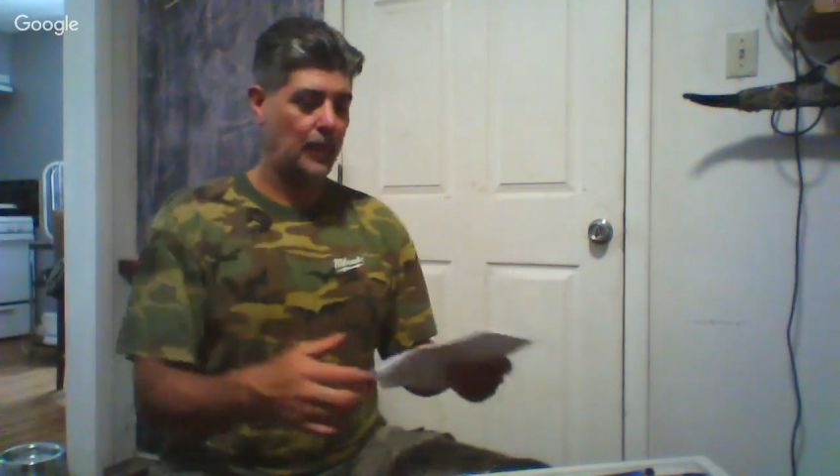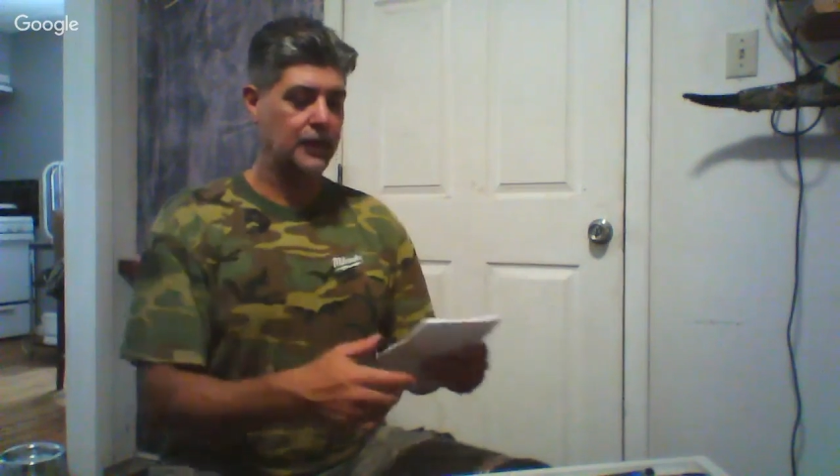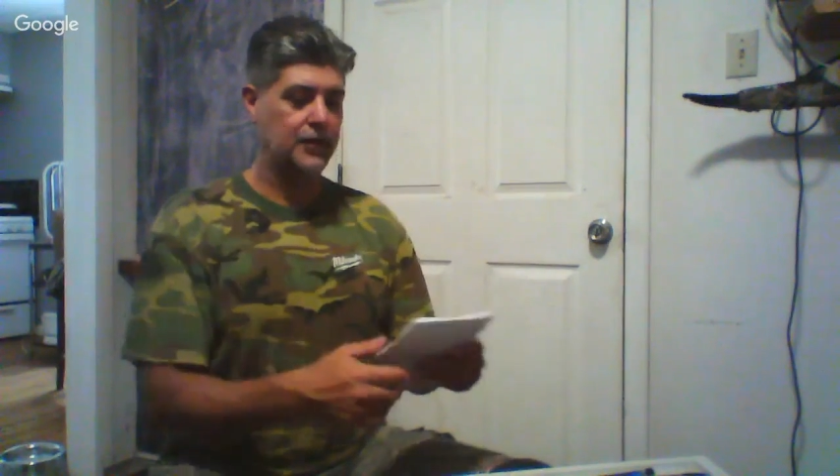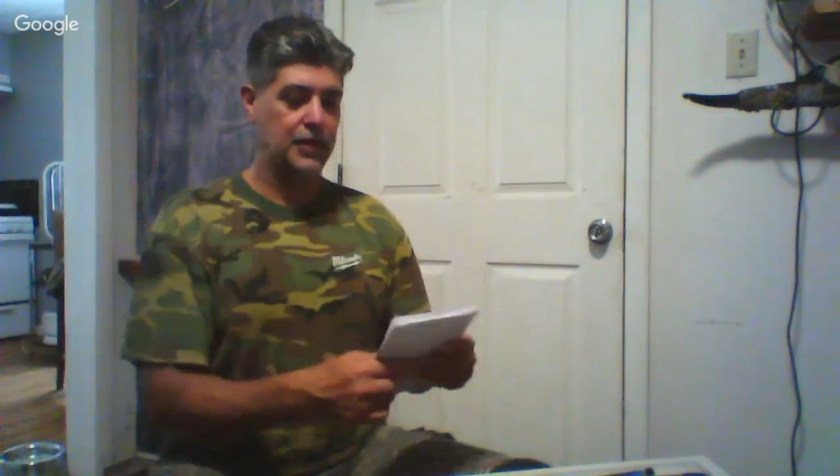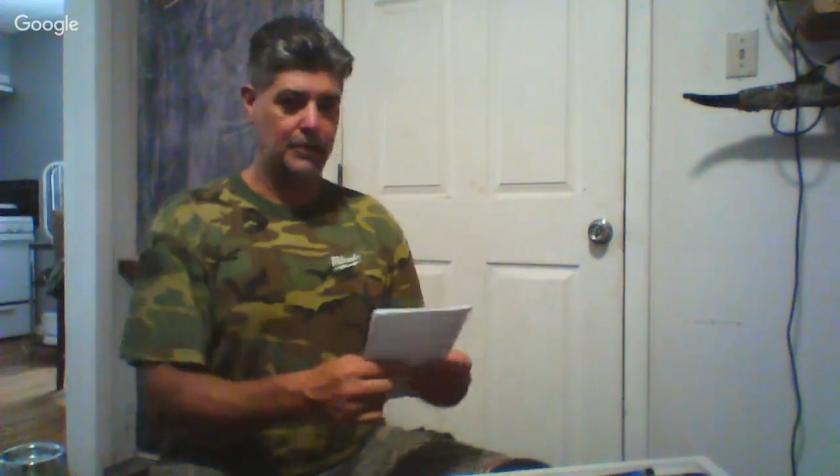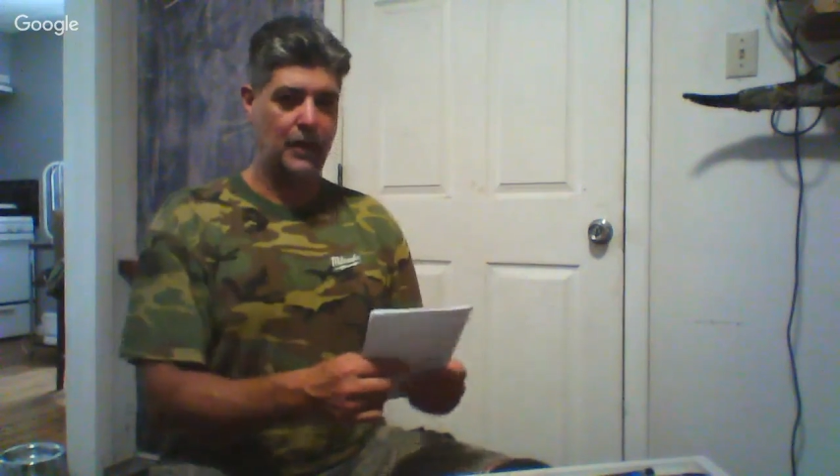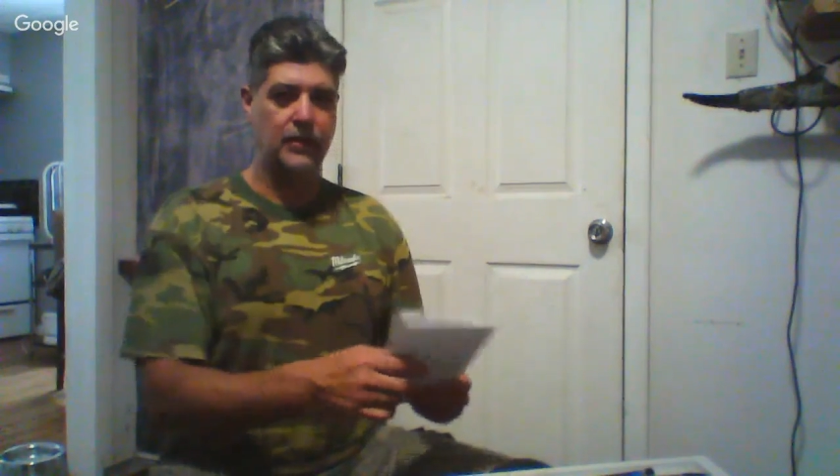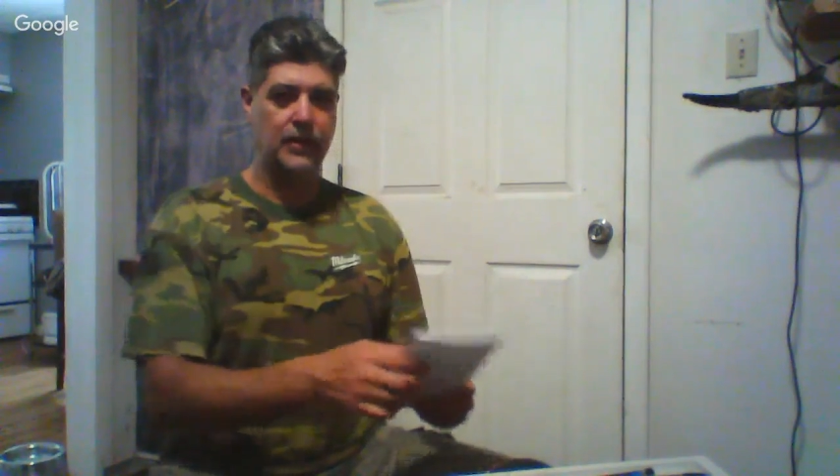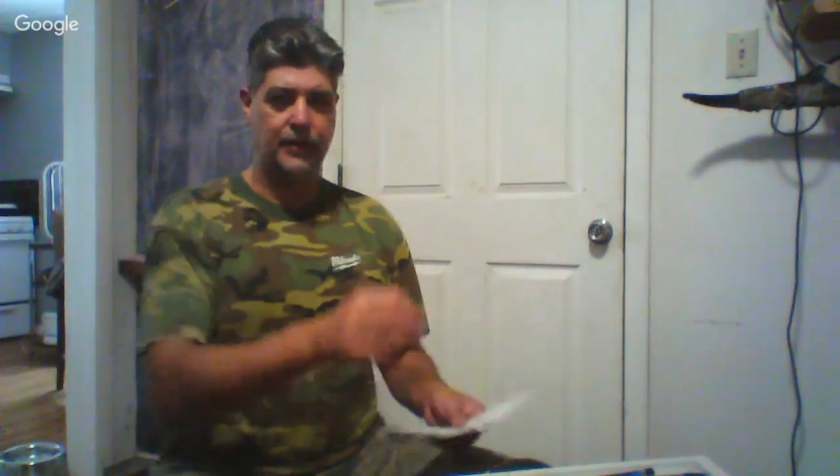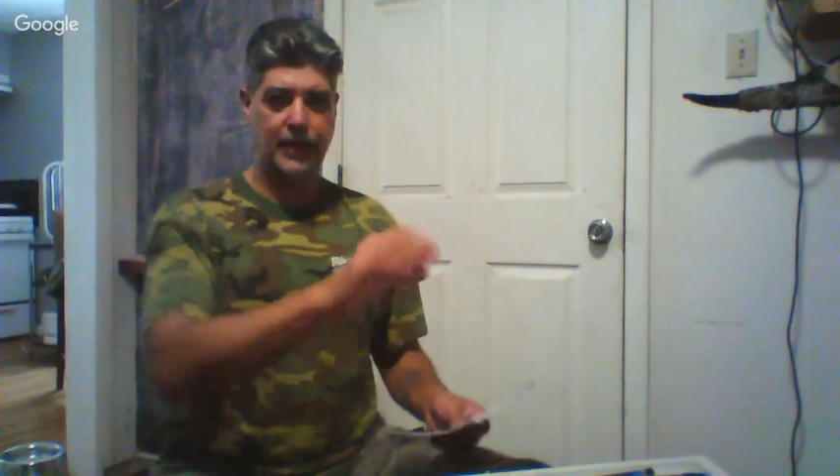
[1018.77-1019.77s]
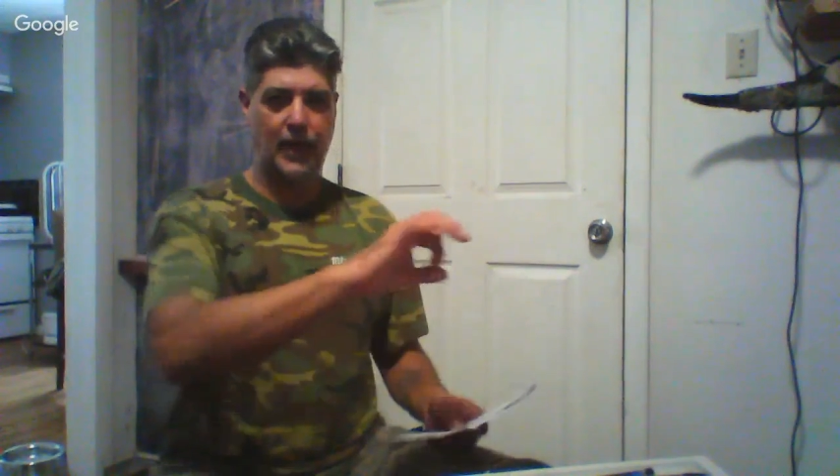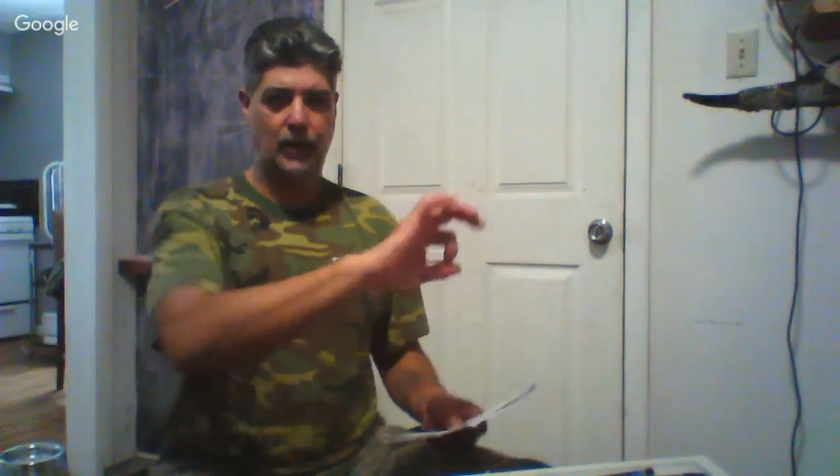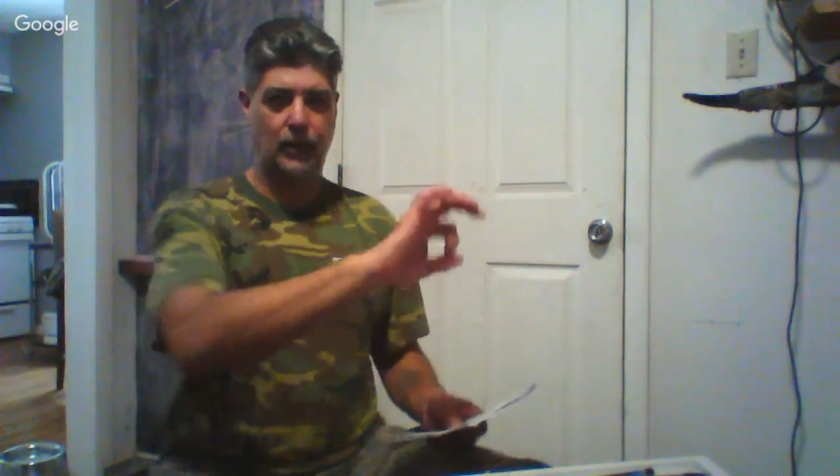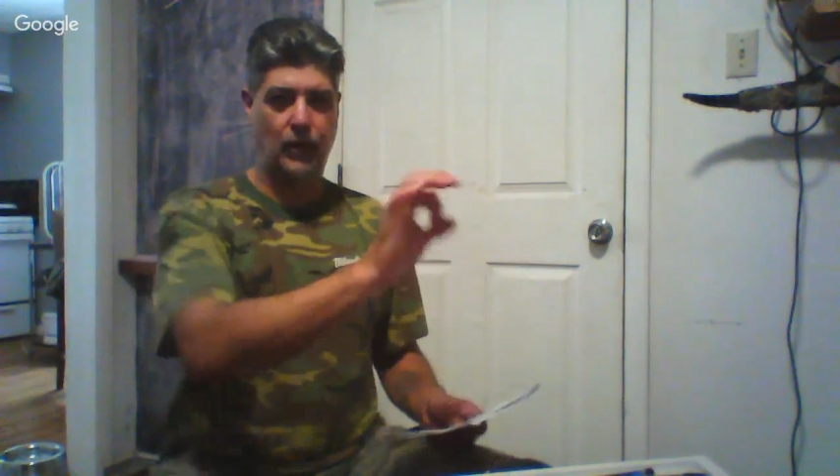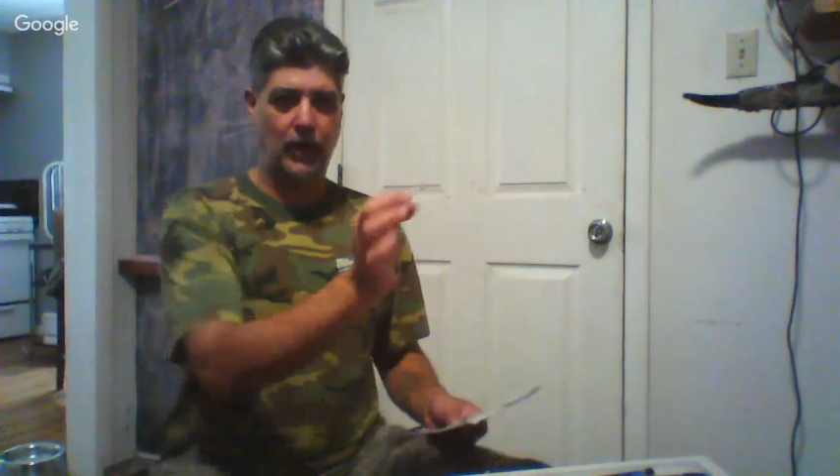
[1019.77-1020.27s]
I'll shape everything
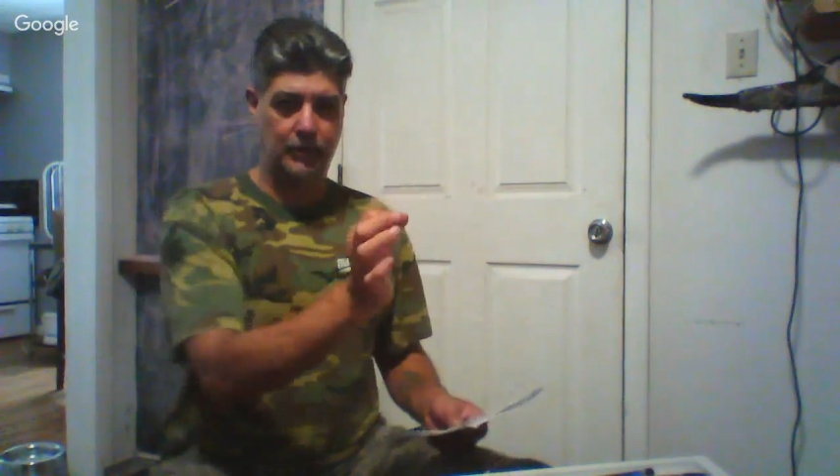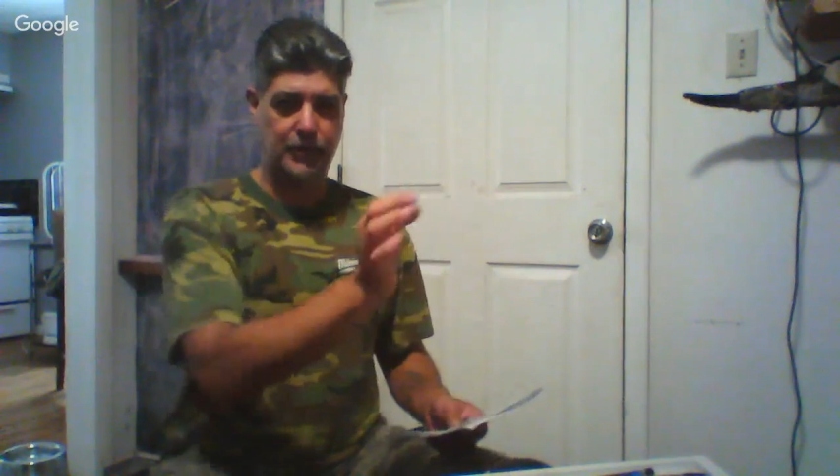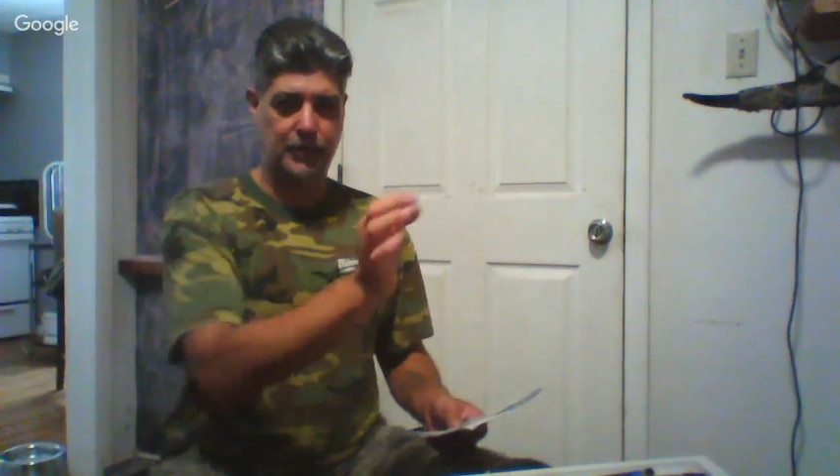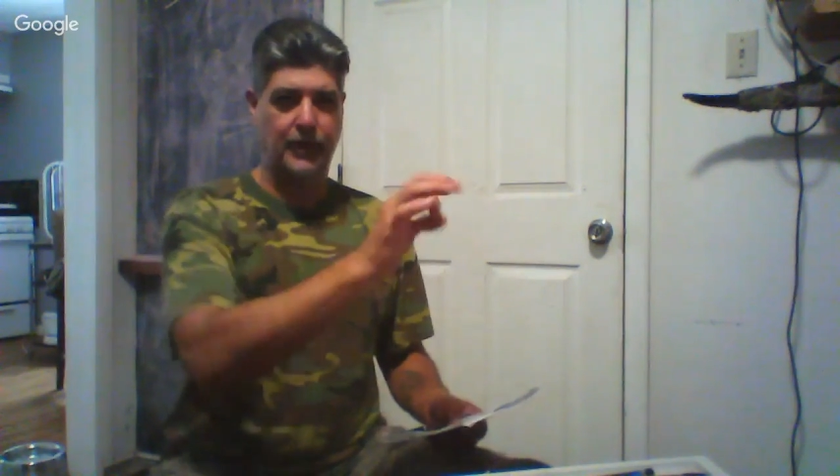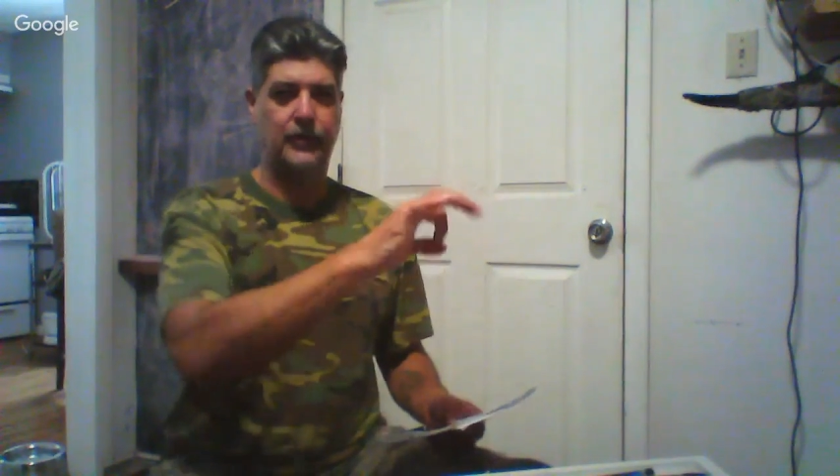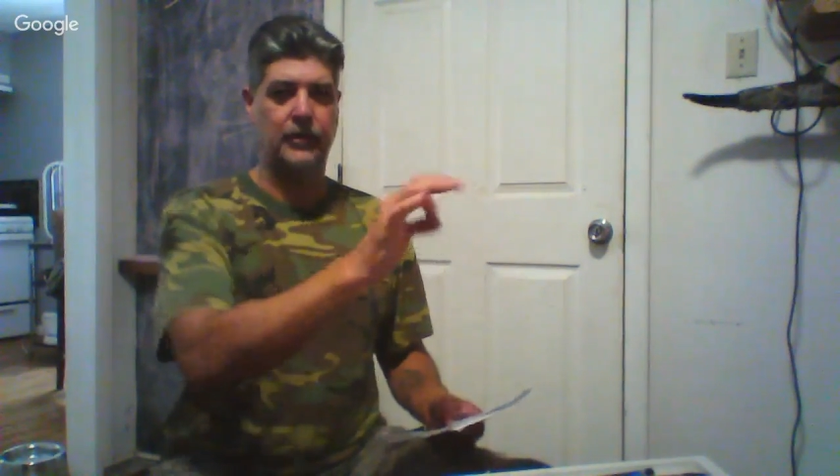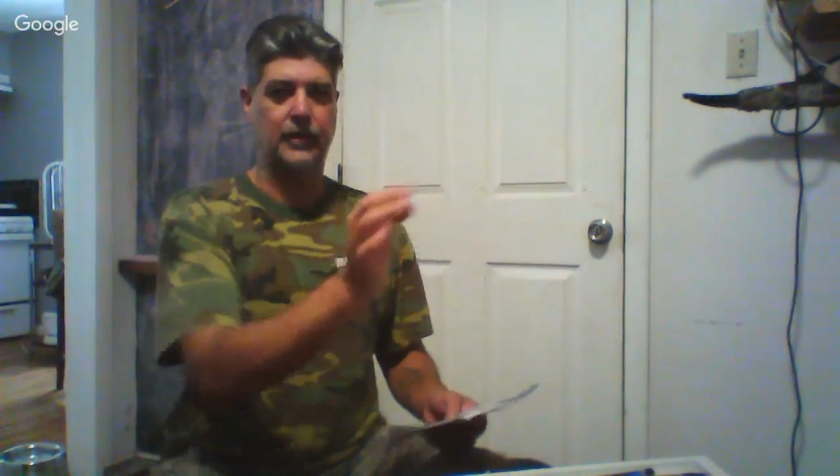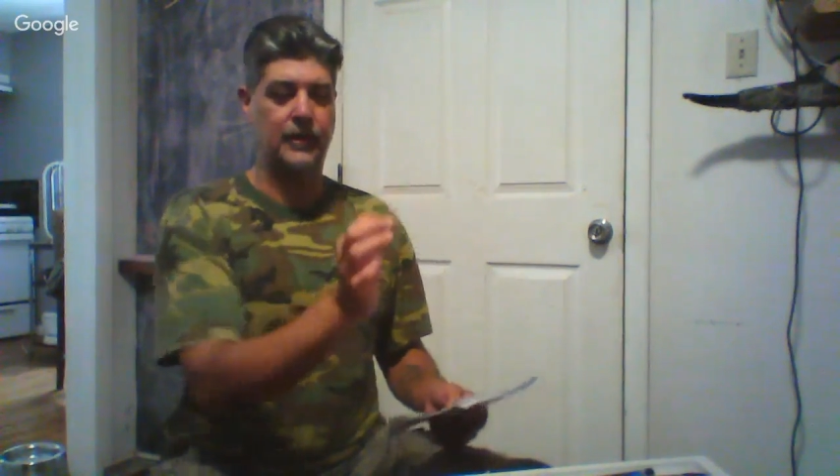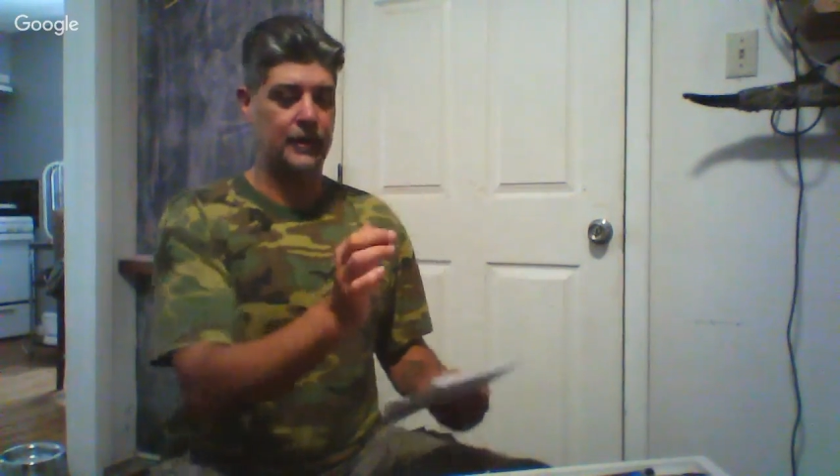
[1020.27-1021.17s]
out while I'm tracing it,